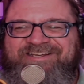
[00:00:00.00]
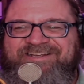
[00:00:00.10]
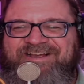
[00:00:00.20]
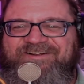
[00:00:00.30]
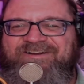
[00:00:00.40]

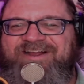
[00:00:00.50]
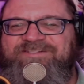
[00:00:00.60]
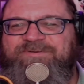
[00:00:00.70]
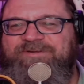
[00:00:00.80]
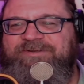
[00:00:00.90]
That
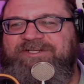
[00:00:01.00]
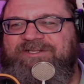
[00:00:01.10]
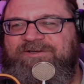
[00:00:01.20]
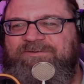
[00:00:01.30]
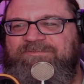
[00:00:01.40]
grass, wait.
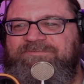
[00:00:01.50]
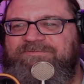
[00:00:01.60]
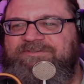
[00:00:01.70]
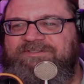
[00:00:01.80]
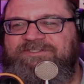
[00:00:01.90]
Oh,
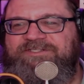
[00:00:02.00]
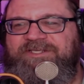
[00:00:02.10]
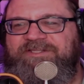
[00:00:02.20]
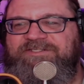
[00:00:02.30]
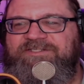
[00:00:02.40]

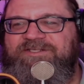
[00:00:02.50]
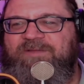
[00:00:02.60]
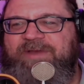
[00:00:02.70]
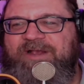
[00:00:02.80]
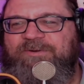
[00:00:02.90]
see, this is all
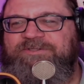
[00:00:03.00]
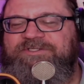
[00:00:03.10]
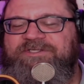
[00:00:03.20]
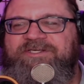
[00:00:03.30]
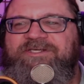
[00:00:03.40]

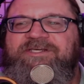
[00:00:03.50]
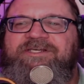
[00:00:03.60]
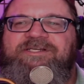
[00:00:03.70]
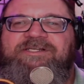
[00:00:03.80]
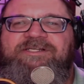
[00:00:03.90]
backwards.
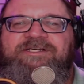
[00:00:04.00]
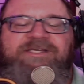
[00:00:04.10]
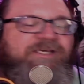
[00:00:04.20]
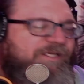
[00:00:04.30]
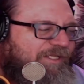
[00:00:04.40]

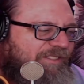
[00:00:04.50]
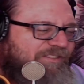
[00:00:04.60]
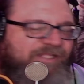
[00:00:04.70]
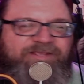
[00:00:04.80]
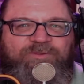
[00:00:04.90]

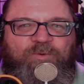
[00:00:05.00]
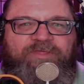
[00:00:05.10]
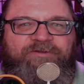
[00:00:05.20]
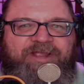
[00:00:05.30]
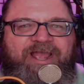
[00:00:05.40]
It's like the
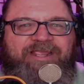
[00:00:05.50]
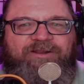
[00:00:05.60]
weather guy,